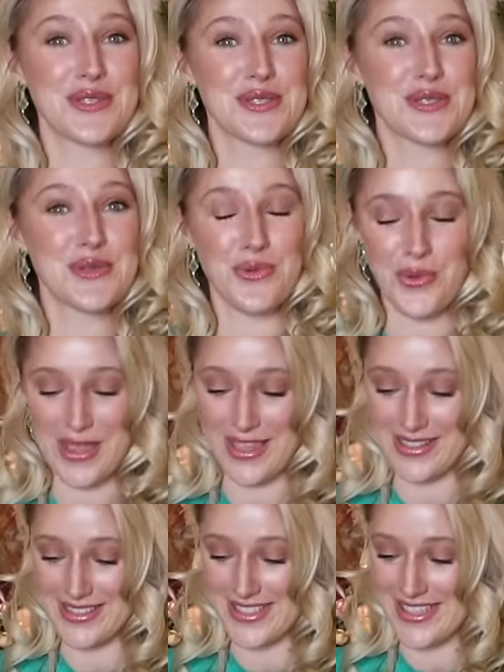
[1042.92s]

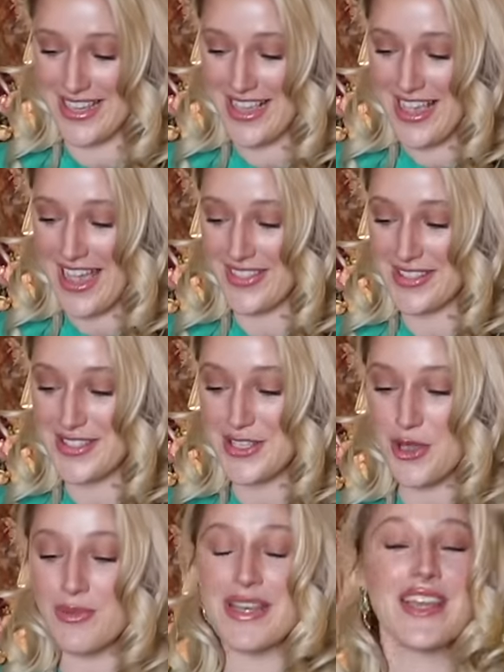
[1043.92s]
sweet? And there's
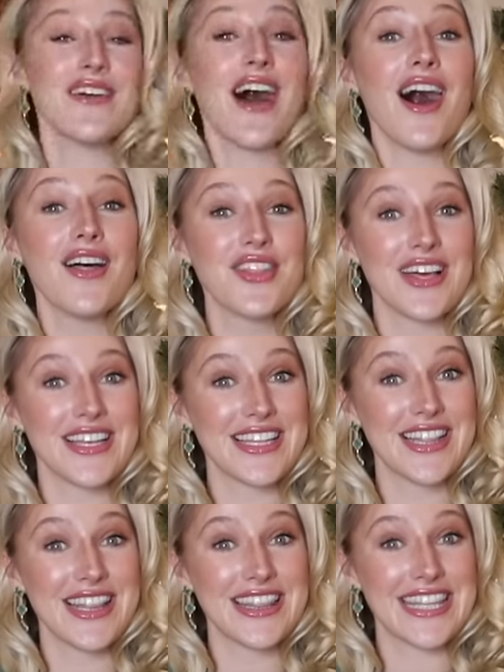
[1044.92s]
so many other
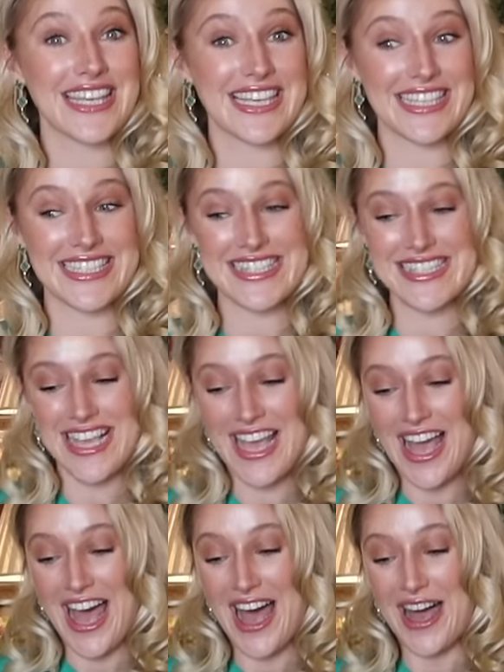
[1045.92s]
little things
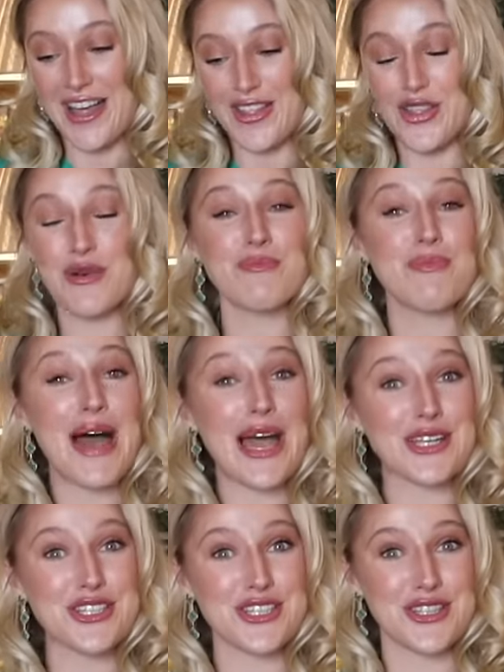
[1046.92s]
that
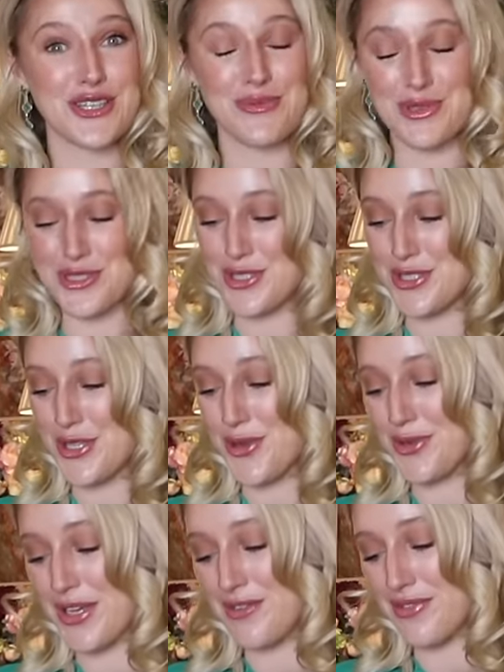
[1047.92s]
match them, which is so
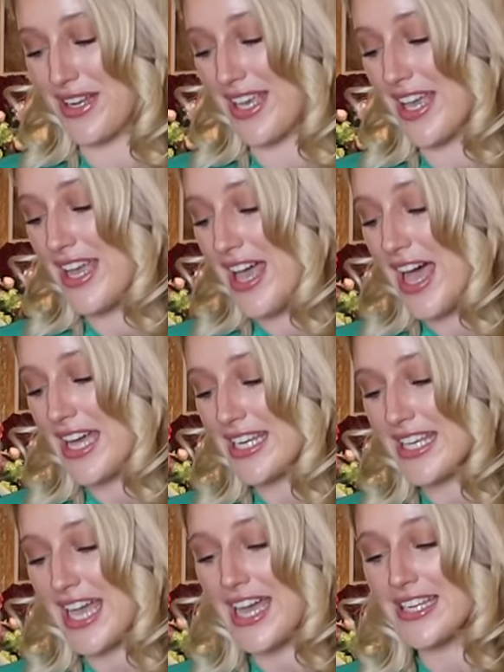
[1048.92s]
lovely. And
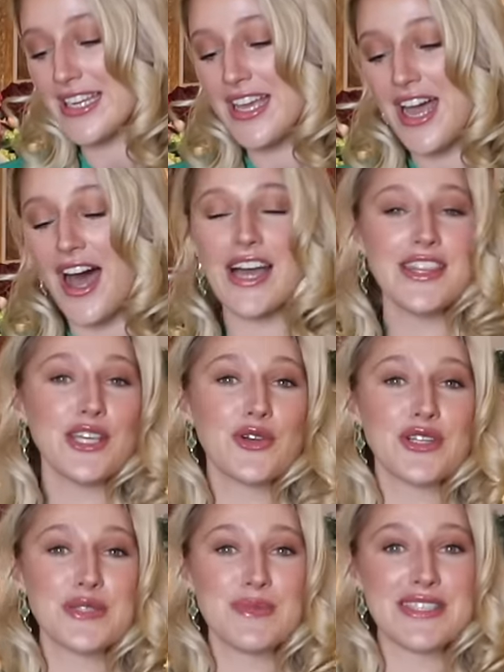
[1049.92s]
again, I think
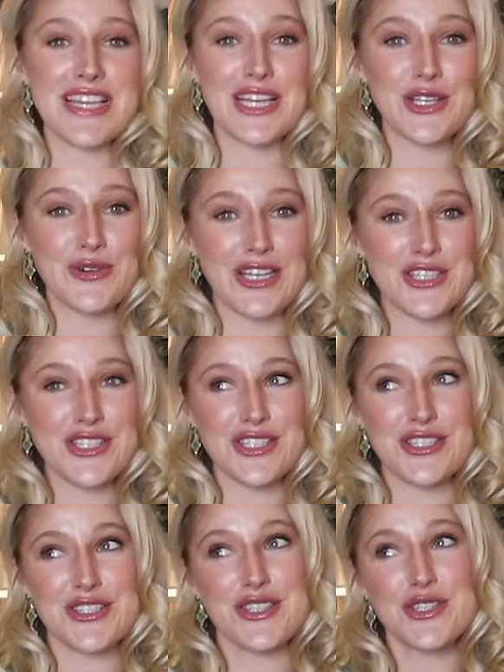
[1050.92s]
Christmas
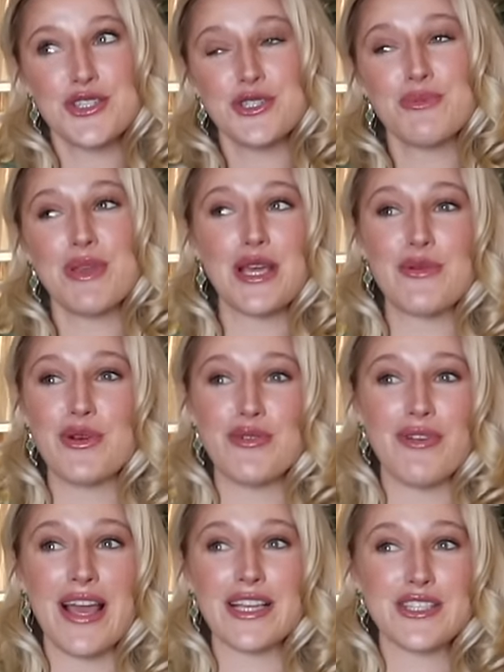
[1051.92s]
decorations should be a
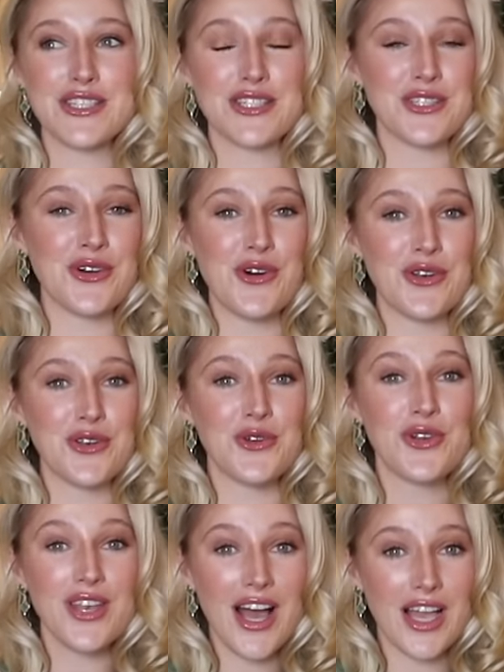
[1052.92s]
reflection on
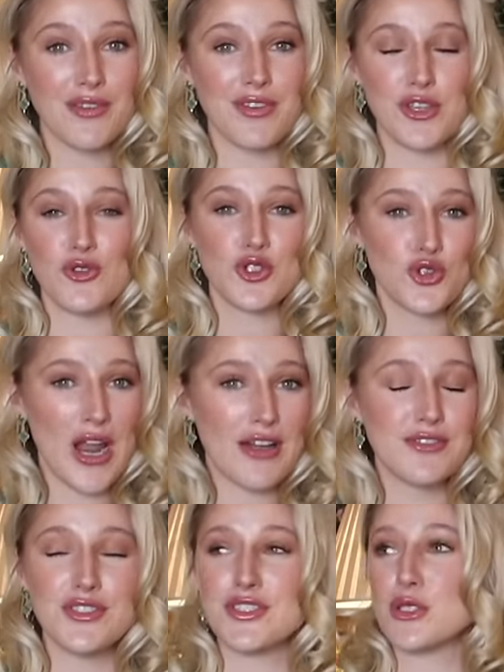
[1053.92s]
your life and your
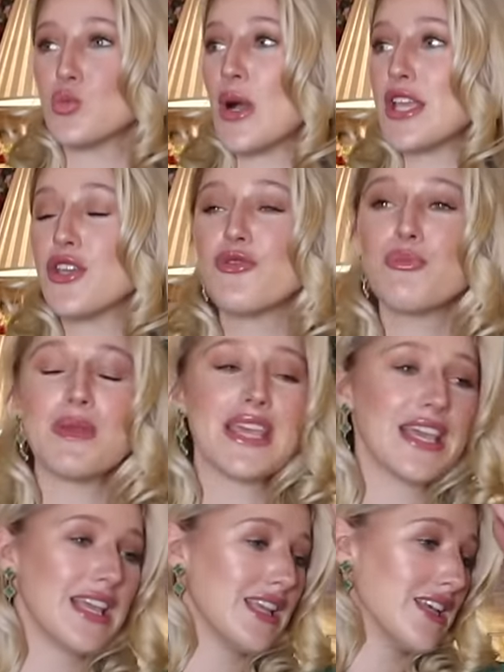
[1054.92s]
travels and where you've
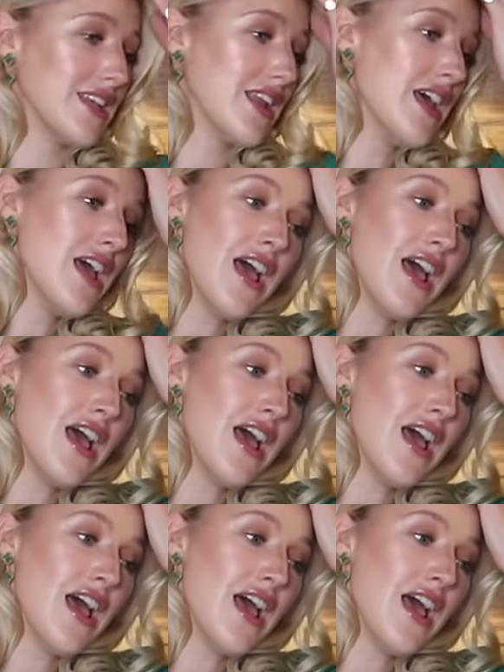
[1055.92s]
been, and